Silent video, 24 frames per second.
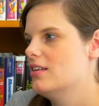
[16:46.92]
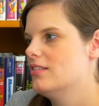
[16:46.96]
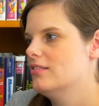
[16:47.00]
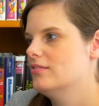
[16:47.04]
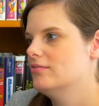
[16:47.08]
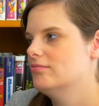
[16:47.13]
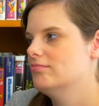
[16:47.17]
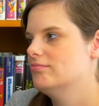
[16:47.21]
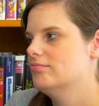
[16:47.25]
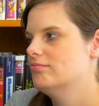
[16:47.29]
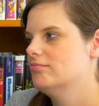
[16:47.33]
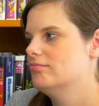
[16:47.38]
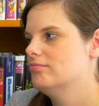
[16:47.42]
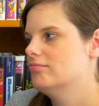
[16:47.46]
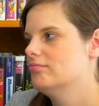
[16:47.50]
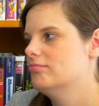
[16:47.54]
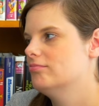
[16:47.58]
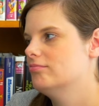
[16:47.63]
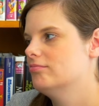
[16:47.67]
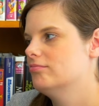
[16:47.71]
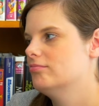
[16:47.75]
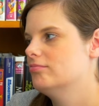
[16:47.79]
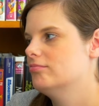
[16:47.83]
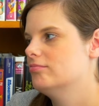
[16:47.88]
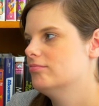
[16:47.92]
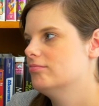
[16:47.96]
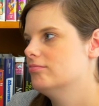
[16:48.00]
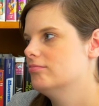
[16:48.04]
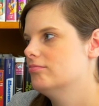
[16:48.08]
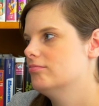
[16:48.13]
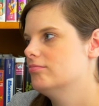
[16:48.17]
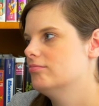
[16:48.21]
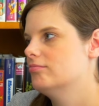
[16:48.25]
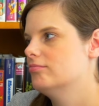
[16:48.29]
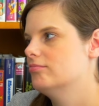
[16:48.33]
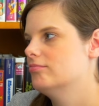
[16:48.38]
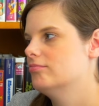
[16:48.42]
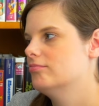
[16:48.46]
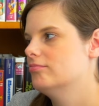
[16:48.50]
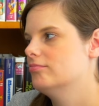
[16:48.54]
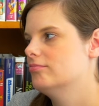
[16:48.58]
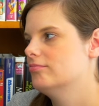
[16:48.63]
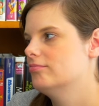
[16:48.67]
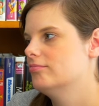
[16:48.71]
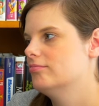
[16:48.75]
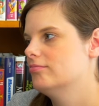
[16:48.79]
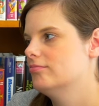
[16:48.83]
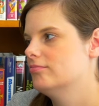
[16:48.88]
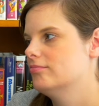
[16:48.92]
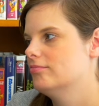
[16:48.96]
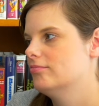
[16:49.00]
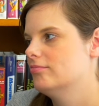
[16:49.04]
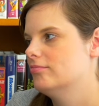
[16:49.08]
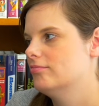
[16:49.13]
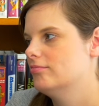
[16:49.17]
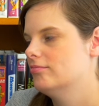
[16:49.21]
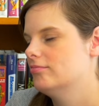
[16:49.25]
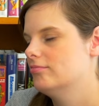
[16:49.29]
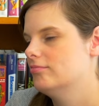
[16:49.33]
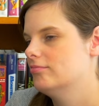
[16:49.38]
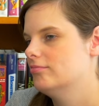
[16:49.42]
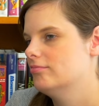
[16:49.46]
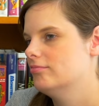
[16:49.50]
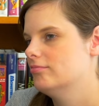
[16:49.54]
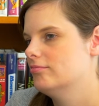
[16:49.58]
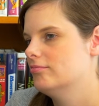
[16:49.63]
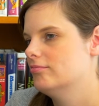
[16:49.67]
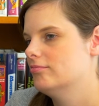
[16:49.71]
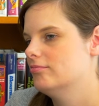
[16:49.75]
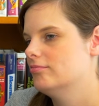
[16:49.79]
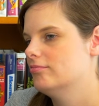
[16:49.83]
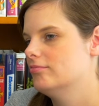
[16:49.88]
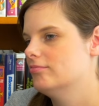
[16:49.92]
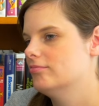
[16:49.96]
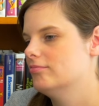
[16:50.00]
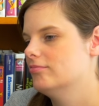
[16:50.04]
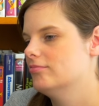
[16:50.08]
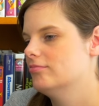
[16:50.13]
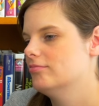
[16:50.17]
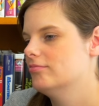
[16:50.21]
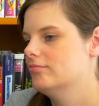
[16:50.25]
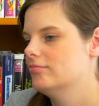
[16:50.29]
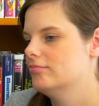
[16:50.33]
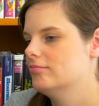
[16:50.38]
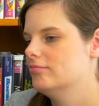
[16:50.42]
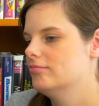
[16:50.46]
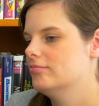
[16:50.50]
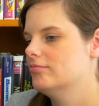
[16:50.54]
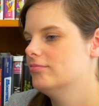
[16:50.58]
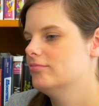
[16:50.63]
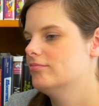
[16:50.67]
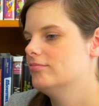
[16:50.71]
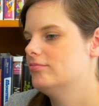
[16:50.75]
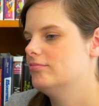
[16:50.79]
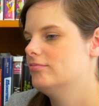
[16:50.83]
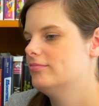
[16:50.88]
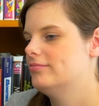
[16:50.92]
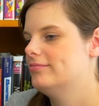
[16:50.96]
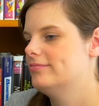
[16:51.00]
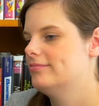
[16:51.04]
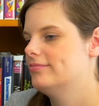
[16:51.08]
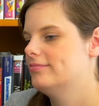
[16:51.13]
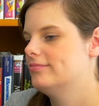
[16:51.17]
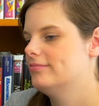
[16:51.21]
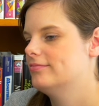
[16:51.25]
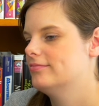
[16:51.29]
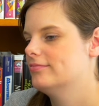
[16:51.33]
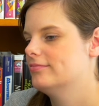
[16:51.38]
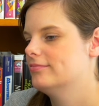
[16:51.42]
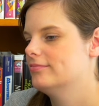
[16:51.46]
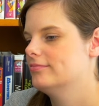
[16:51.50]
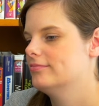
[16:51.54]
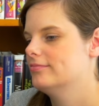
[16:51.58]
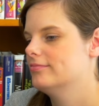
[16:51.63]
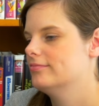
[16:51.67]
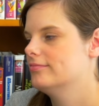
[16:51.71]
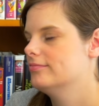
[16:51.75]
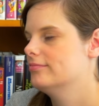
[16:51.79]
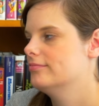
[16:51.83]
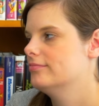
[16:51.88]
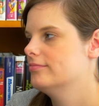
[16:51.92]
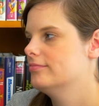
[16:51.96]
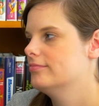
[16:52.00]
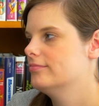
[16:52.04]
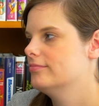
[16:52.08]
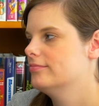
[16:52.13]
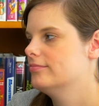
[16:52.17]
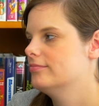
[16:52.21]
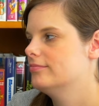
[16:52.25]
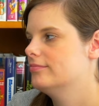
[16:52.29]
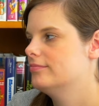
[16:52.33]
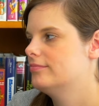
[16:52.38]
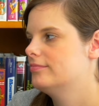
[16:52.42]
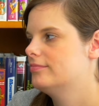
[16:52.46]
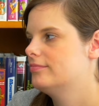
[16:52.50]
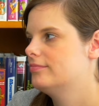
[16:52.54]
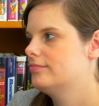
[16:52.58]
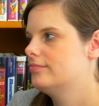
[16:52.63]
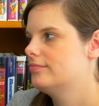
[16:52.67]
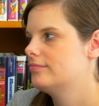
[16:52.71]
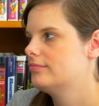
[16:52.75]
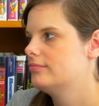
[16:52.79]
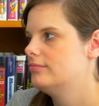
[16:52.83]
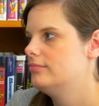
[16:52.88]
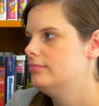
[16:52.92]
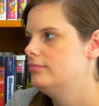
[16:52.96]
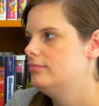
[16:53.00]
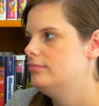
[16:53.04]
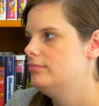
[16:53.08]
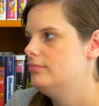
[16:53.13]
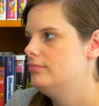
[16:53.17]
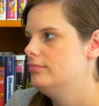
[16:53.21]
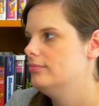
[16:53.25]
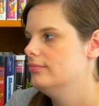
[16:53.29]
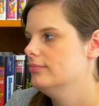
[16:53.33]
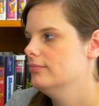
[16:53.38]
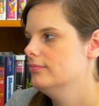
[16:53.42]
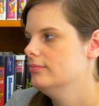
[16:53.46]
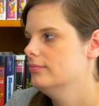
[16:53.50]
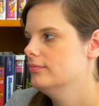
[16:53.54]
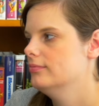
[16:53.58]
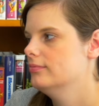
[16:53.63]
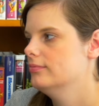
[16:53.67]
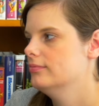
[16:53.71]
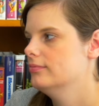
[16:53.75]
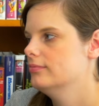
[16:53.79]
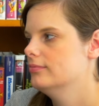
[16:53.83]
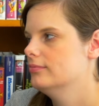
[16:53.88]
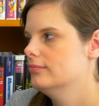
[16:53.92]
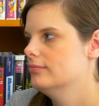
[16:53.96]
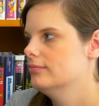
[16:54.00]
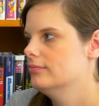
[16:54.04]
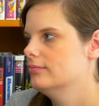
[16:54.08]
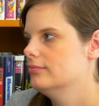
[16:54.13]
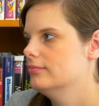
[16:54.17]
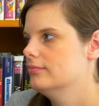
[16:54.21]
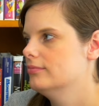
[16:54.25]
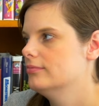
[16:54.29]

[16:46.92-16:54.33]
(not speaking)